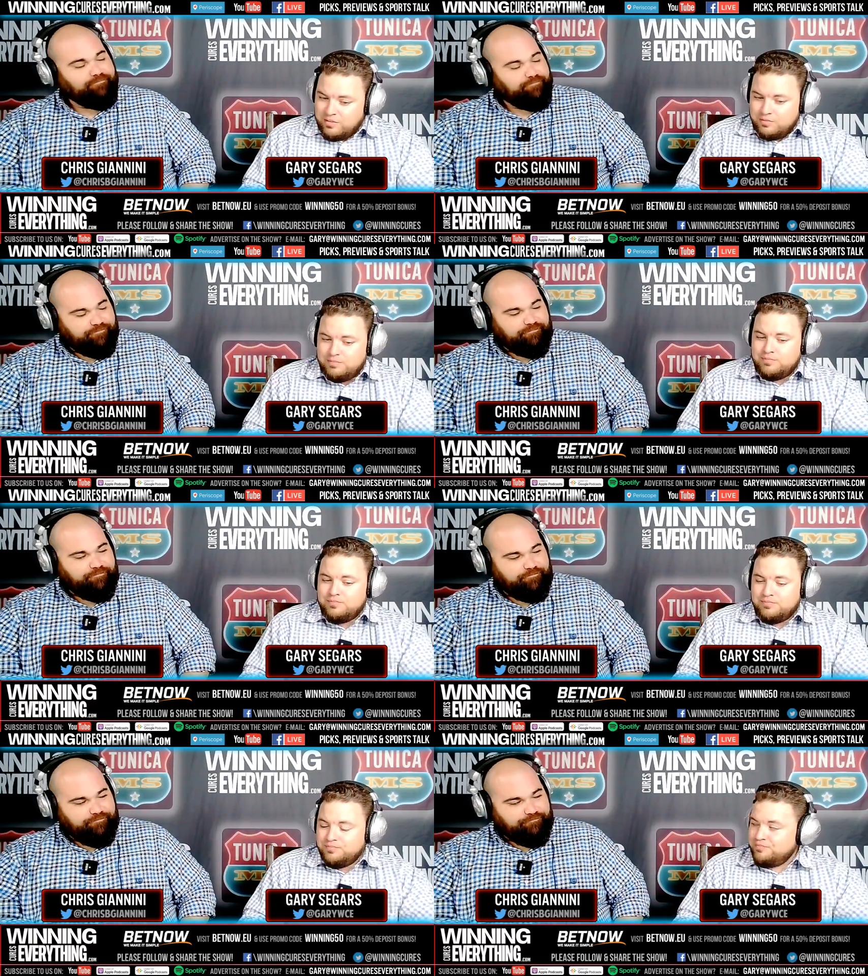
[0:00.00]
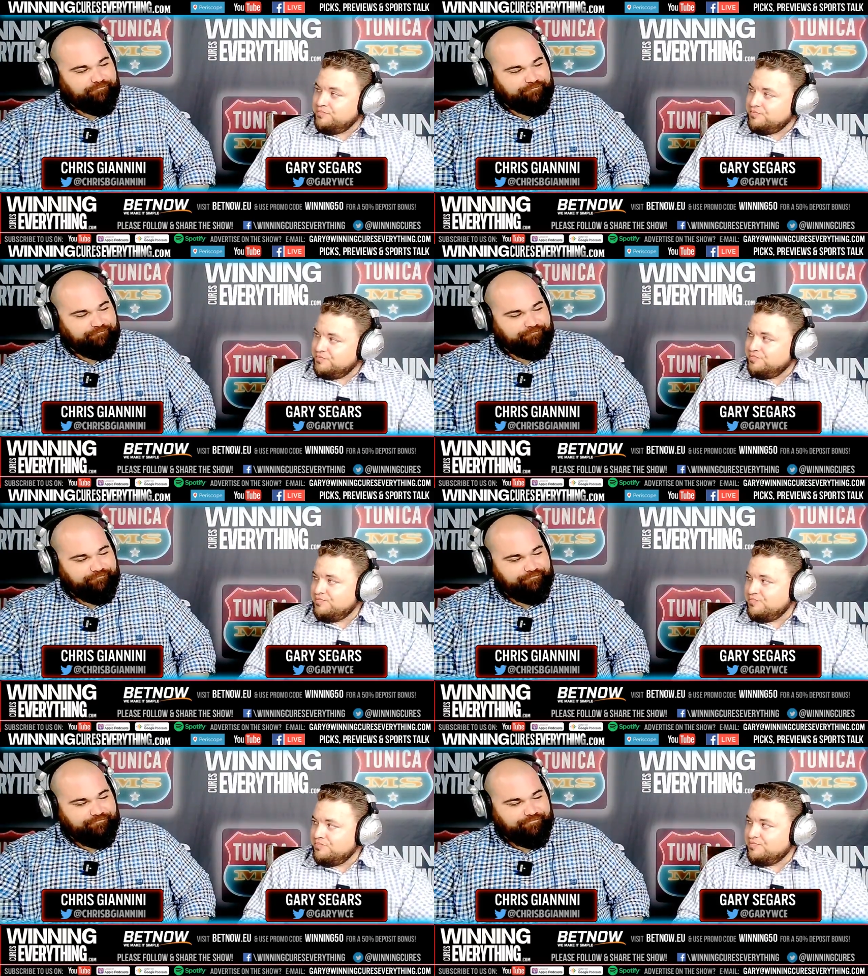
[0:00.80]

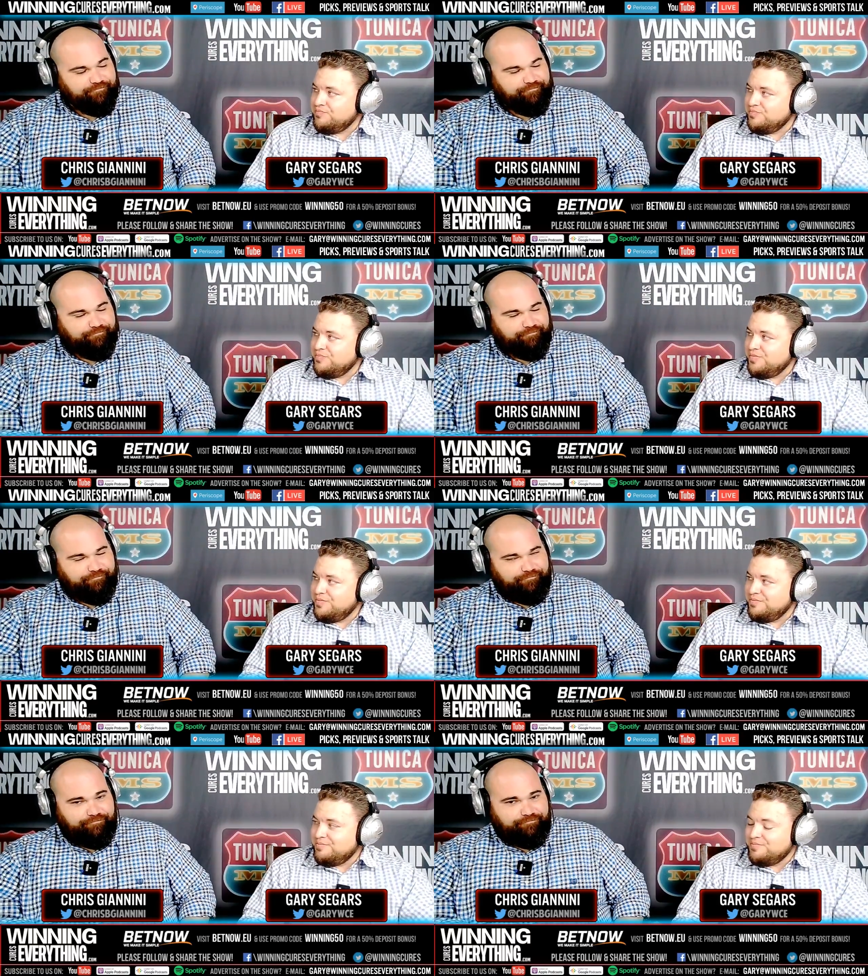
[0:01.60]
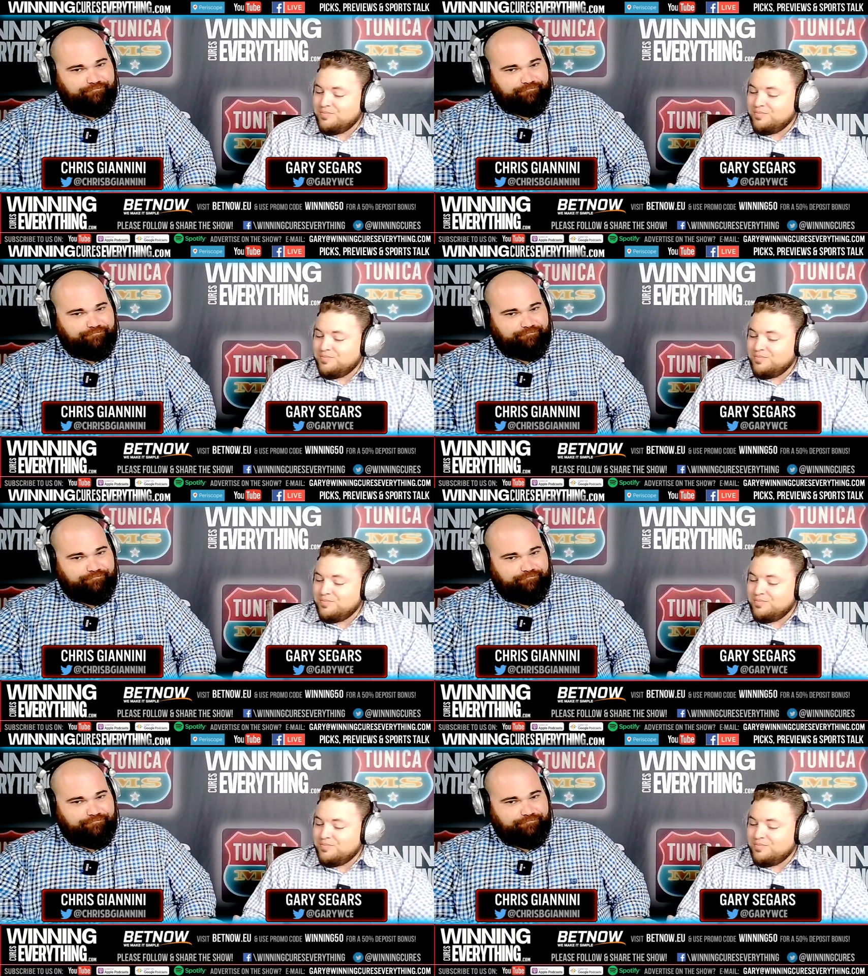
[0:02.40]
[no speech]